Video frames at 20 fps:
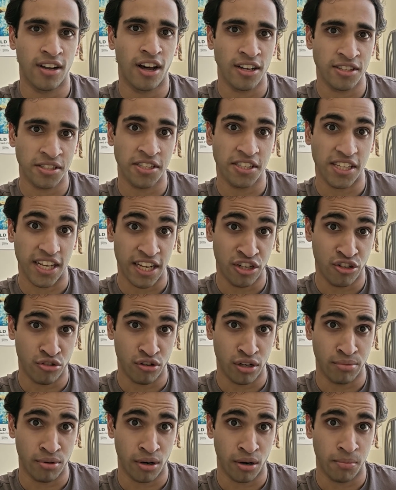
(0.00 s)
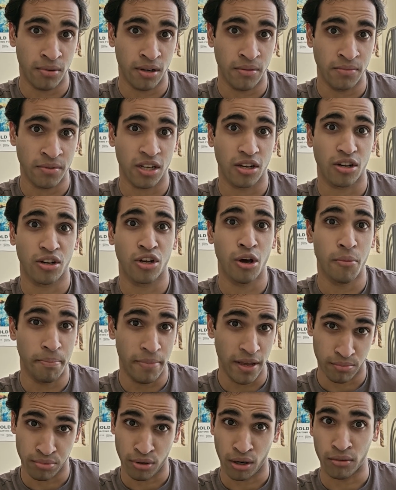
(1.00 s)
Larsson's injury problems could
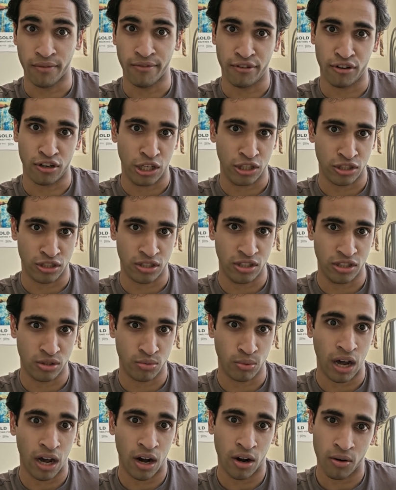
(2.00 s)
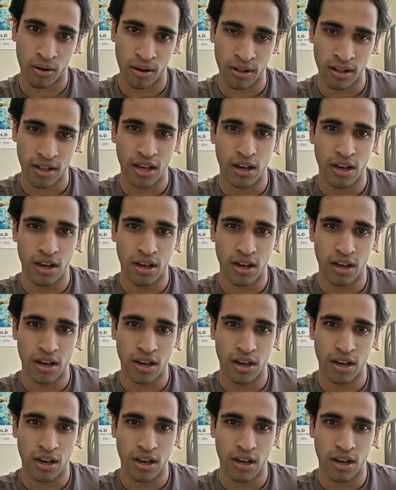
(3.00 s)
be a problem for Arsenal as well.